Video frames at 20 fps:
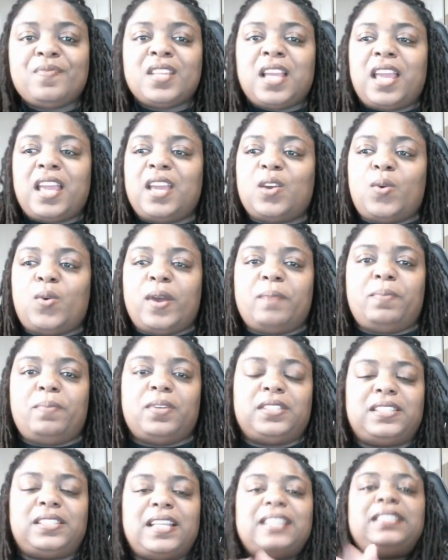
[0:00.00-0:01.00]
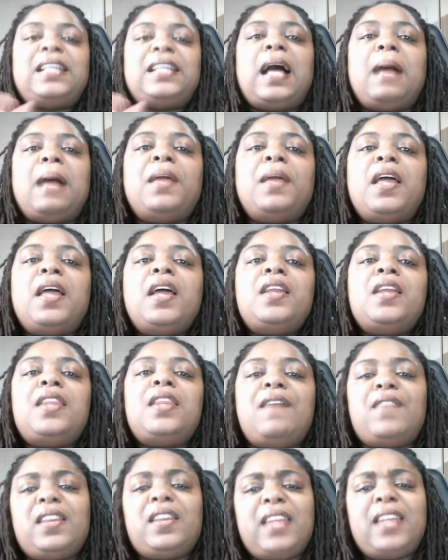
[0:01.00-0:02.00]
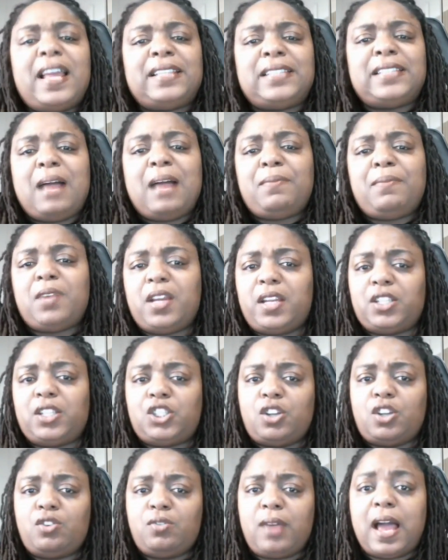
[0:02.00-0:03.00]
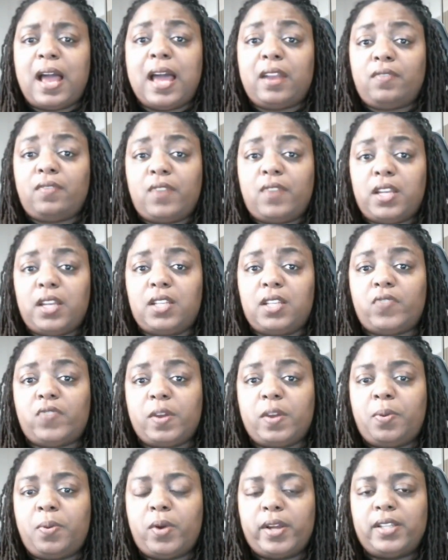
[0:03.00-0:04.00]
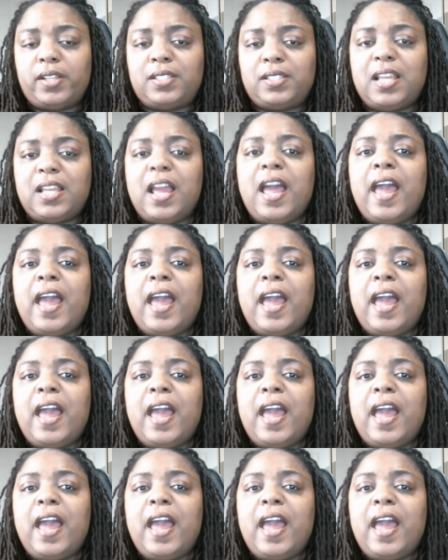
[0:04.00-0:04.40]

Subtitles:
in QuickBooks Desktop. Nevertheless, I'm going to show you how to run these reports.